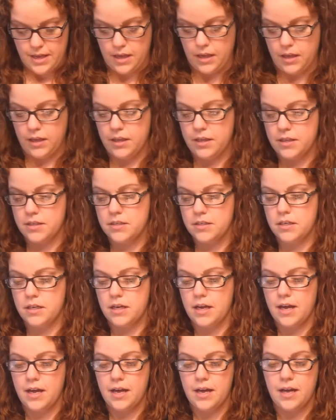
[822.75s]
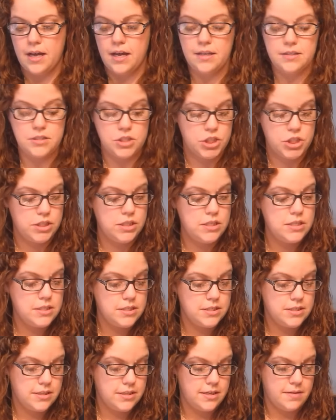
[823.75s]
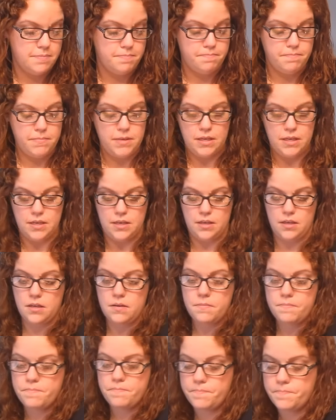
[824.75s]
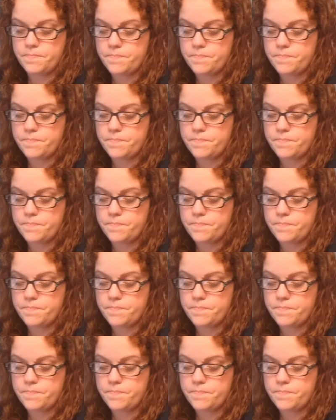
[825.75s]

And she sent me, get